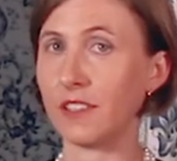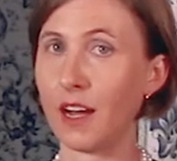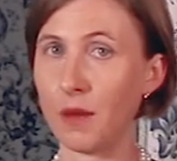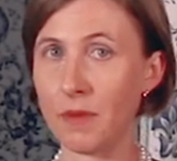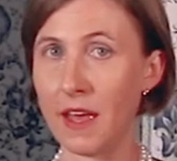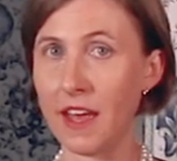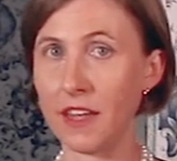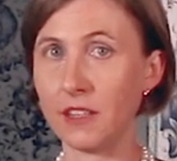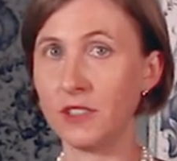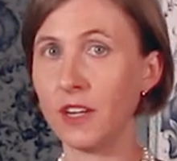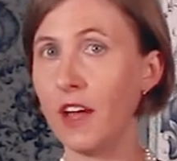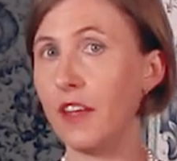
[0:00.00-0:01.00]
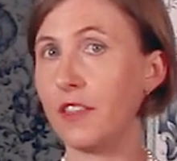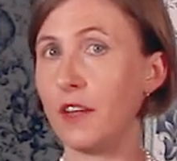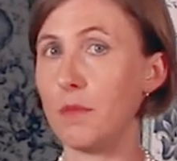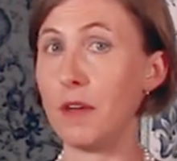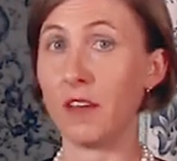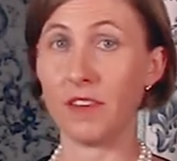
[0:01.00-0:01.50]
the top edge,
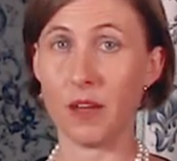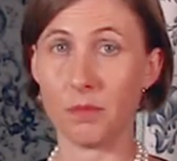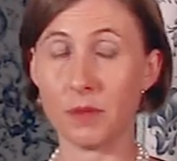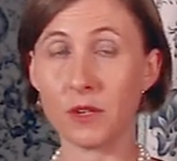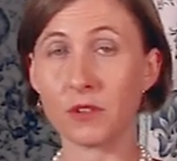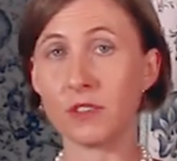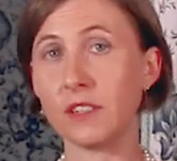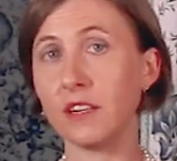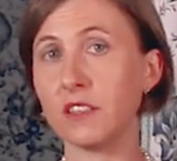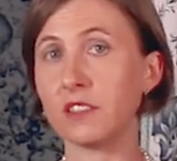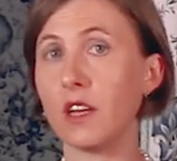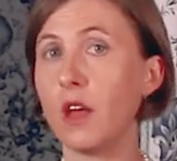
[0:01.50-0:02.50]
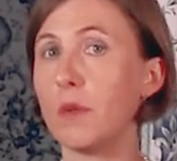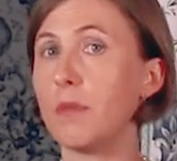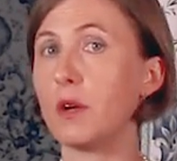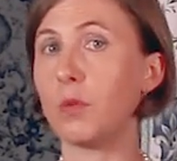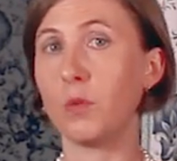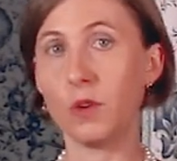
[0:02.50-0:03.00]
that it may have had piercings, but it